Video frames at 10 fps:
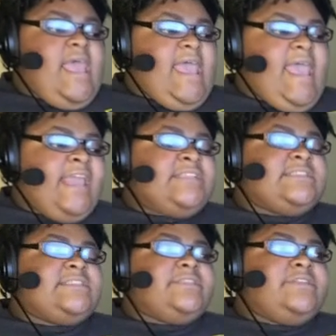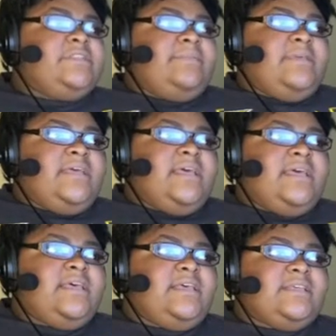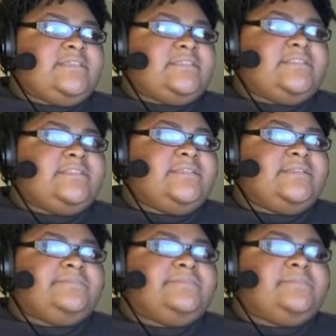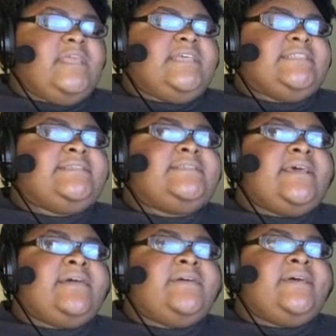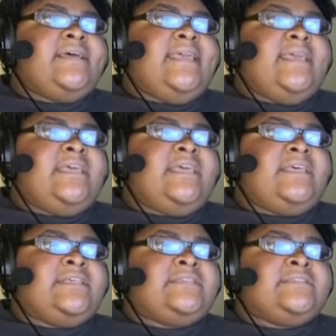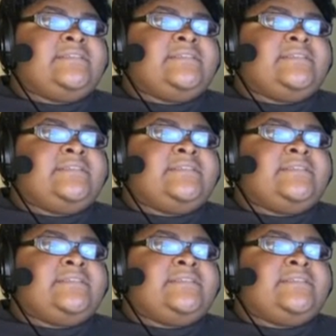And it's literally because Sarah is,